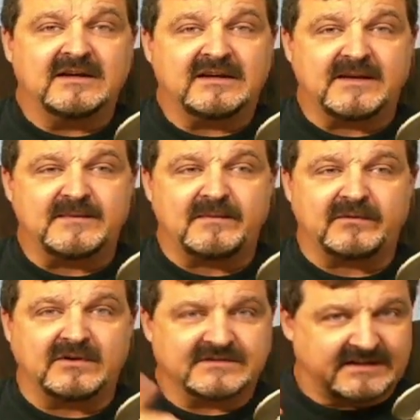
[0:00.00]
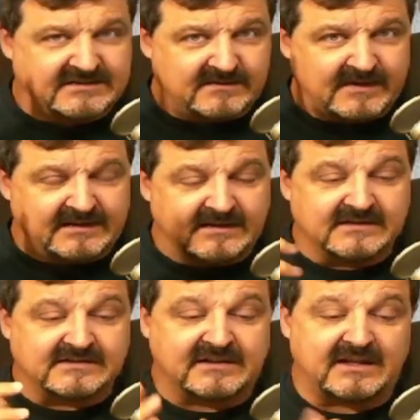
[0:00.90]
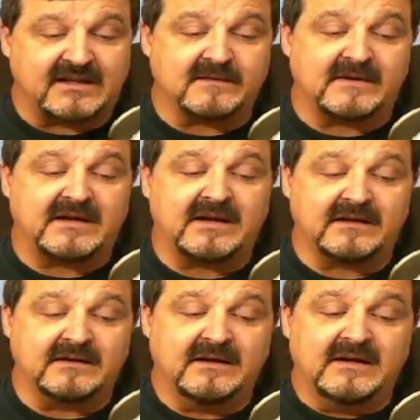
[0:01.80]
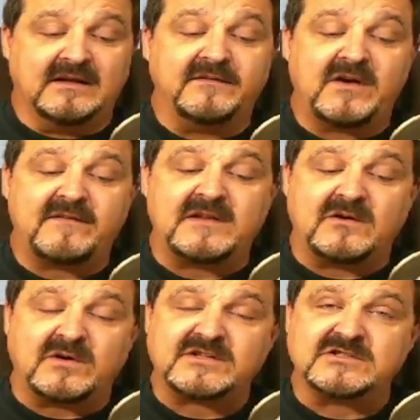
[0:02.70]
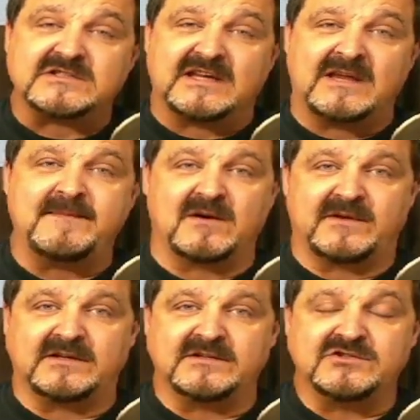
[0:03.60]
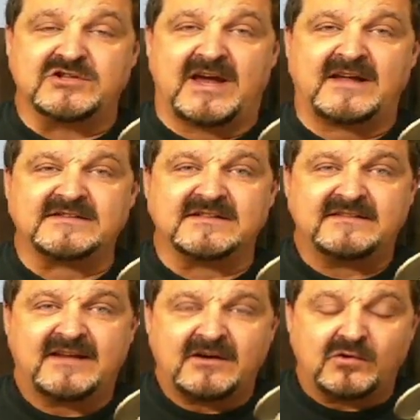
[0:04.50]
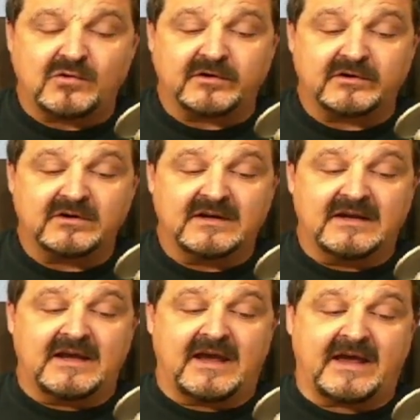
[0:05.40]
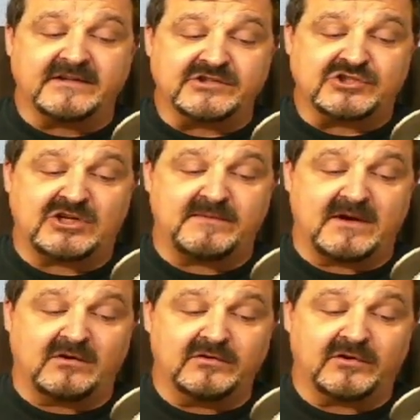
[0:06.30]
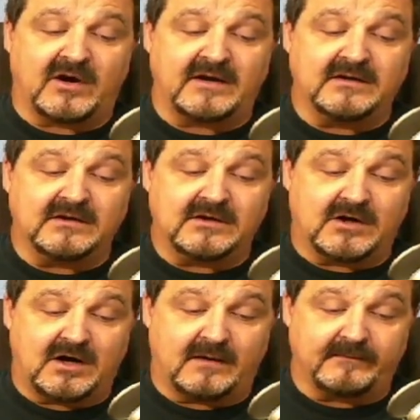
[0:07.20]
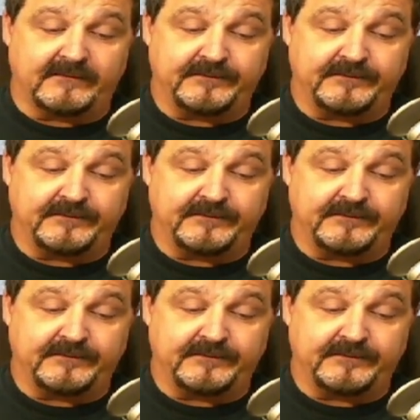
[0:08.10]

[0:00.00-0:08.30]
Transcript: Keep up on those. I got some ideas clicking in my head. If you have any questions, email me, jackstechcorner@gmail.com.